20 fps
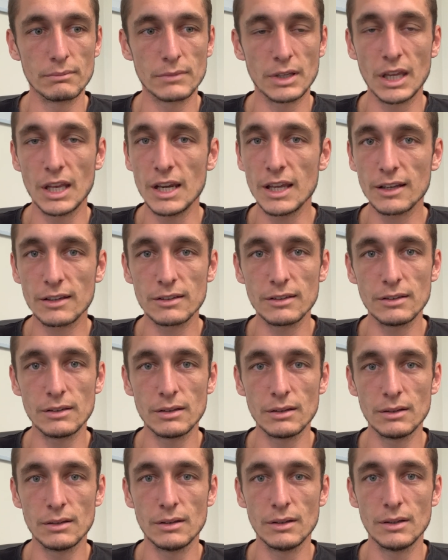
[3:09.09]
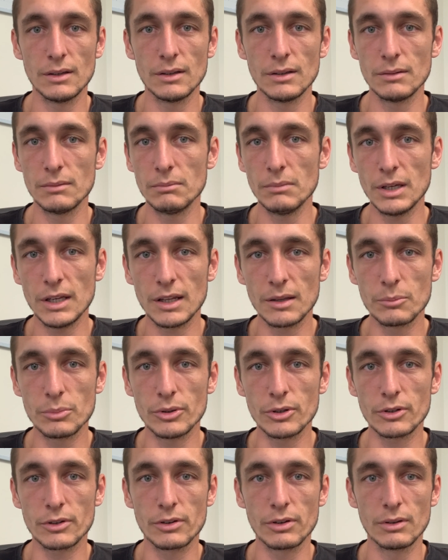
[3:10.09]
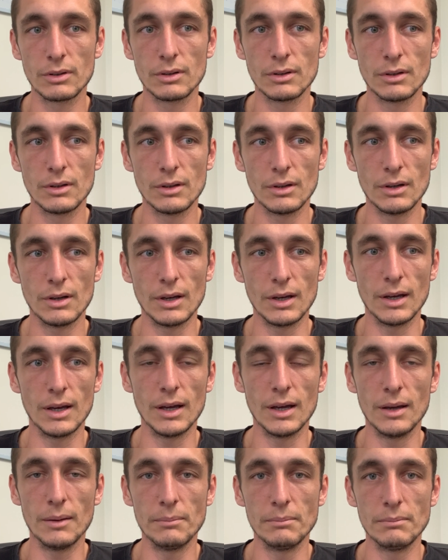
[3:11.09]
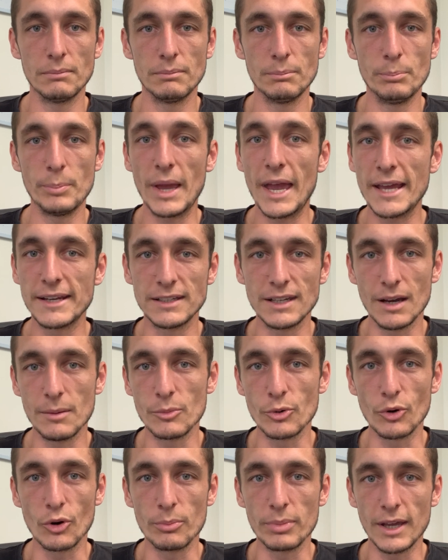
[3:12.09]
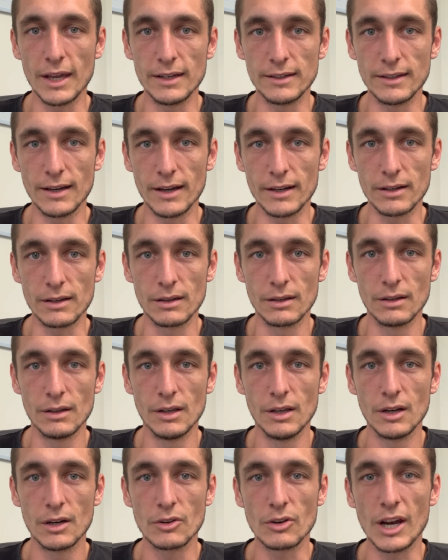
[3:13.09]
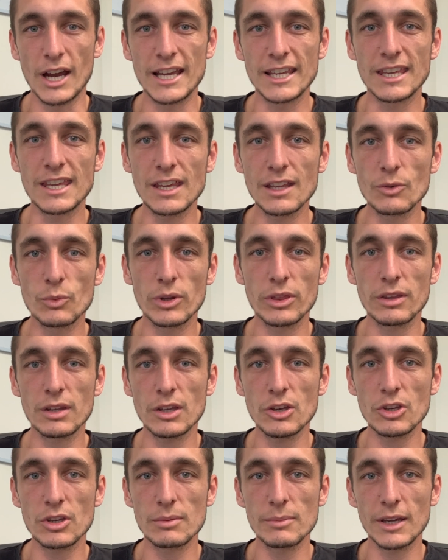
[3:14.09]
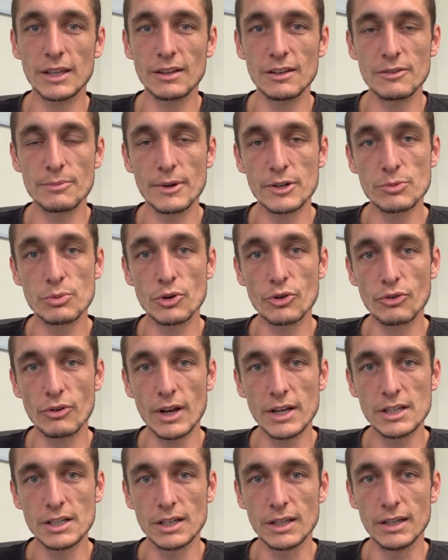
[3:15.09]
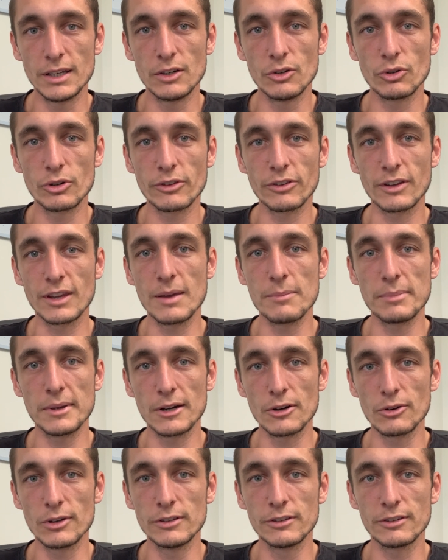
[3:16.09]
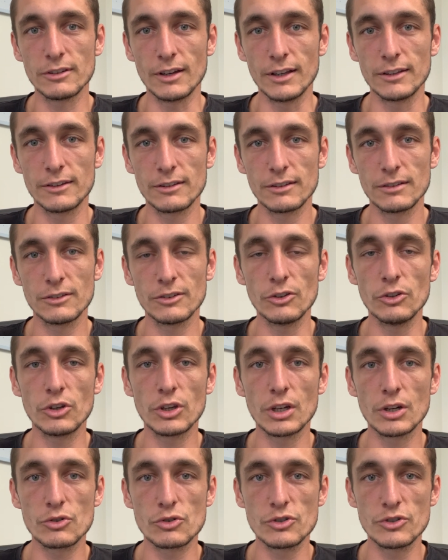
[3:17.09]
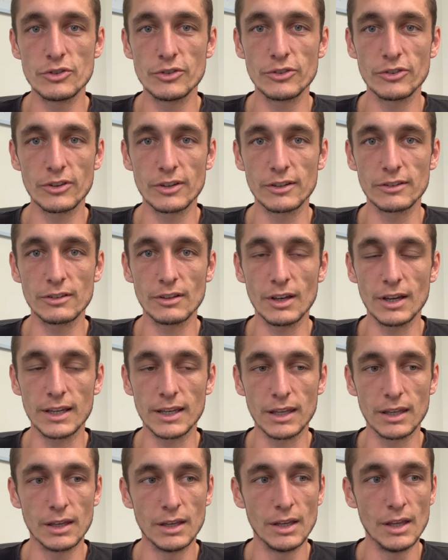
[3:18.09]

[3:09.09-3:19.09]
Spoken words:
connected, meeting booked, bad number or bad data, right? Again, we think you can make these much more granular in order to get better insights. So you can introduce things like,